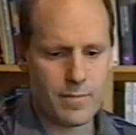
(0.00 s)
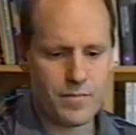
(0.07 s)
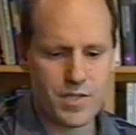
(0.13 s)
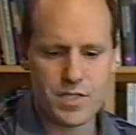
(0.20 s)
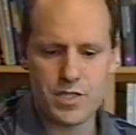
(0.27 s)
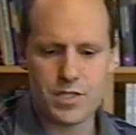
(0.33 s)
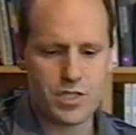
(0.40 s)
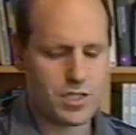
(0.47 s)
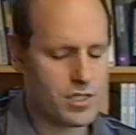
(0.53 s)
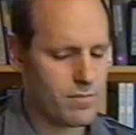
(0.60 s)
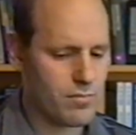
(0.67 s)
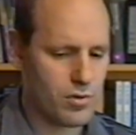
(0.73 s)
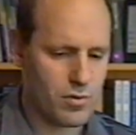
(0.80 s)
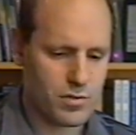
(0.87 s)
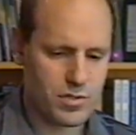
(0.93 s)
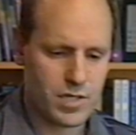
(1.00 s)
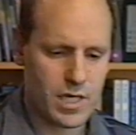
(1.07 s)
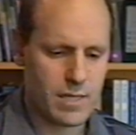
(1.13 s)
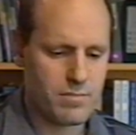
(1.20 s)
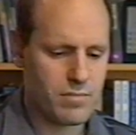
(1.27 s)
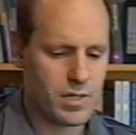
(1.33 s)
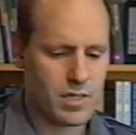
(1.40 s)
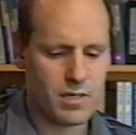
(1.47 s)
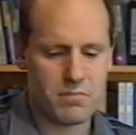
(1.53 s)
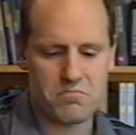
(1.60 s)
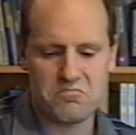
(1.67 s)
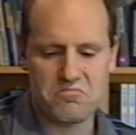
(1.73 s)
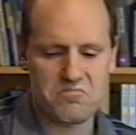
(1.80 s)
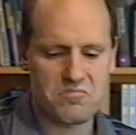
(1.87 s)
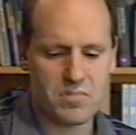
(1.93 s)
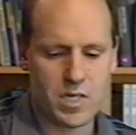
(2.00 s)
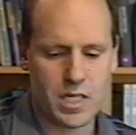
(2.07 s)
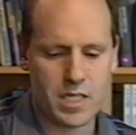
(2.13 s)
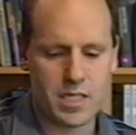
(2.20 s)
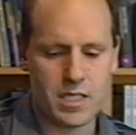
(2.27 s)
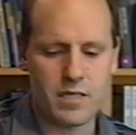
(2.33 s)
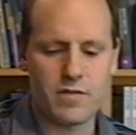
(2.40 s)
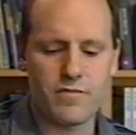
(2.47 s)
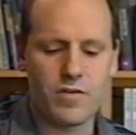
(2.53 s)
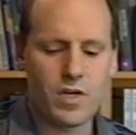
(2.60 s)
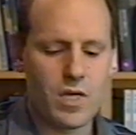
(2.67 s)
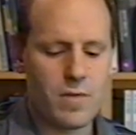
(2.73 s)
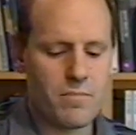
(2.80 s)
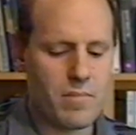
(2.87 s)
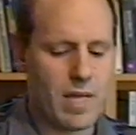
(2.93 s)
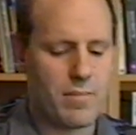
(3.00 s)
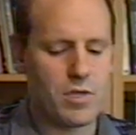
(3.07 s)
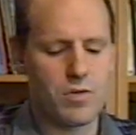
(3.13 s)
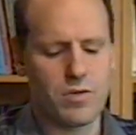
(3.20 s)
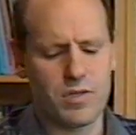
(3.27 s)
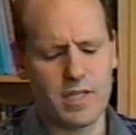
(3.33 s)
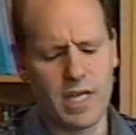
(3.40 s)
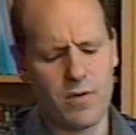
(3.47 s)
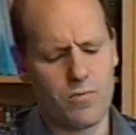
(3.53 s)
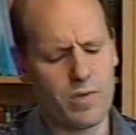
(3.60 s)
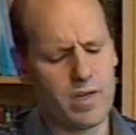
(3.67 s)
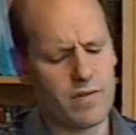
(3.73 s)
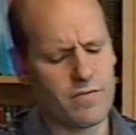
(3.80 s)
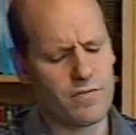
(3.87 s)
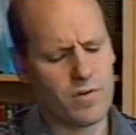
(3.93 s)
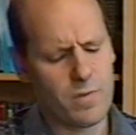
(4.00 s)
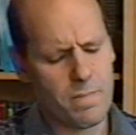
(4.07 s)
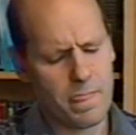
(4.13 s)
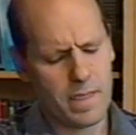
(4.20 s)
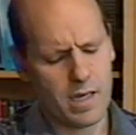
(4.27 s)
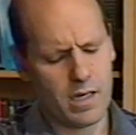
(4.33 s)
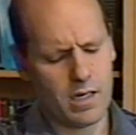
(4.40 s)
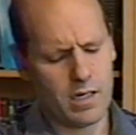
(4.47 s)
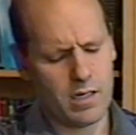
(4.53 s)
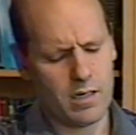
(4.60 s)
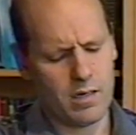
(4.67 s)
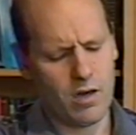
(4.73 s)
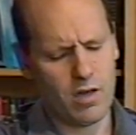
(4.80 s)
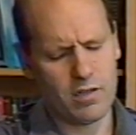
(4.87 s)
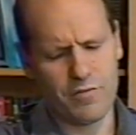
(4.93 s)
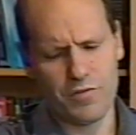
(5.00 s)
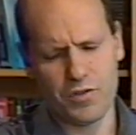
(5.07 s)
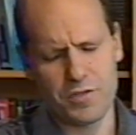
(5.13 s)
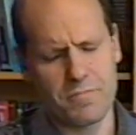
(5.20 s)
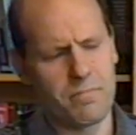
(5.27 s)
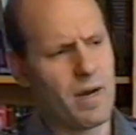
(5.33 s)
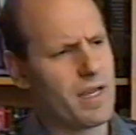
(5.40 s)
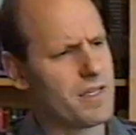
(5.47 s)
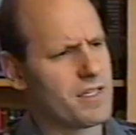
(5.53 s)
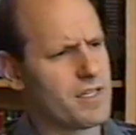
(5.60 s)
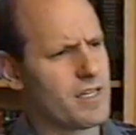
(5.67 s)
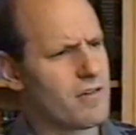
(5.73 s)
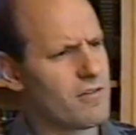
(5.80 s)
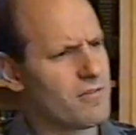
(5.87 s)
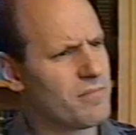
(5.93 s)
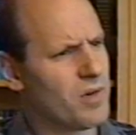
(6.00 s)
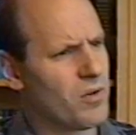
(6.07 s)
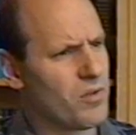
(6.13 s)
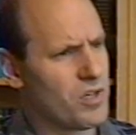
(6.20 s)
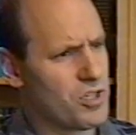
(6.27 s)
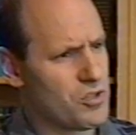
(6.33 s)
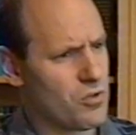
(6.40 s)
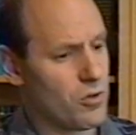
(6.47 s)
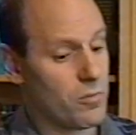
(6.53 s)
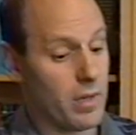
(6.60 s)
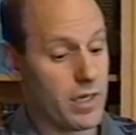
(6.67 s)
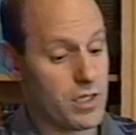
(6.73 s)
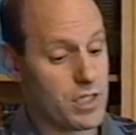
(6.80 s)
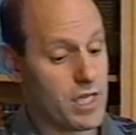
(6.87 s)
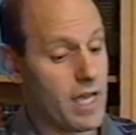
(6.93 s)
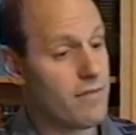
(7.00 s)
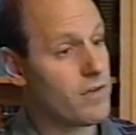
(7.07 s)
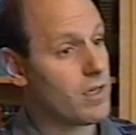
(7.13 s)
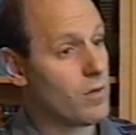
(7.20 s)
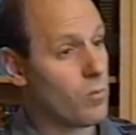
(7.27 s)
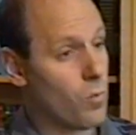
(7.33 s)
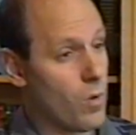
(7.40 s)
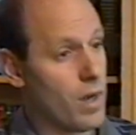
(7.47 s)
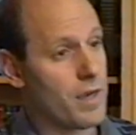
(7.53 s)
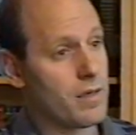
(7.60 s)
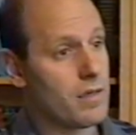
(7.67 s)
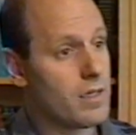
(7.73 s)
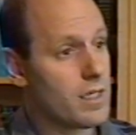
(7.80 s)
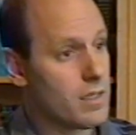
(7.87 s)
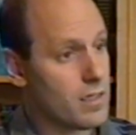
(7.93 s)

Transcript: This is just a prototype idea of maybe you could get rid of all of those buttons in a remote control by just having one